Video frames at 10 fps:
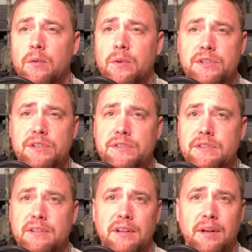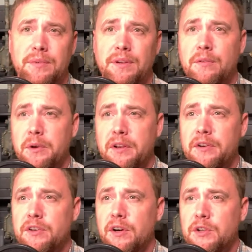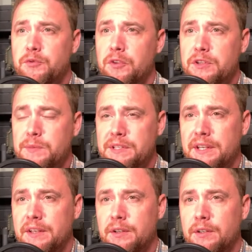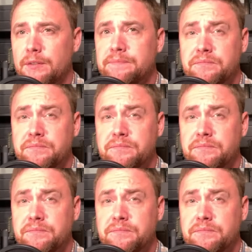which is up to 300 yards for this particular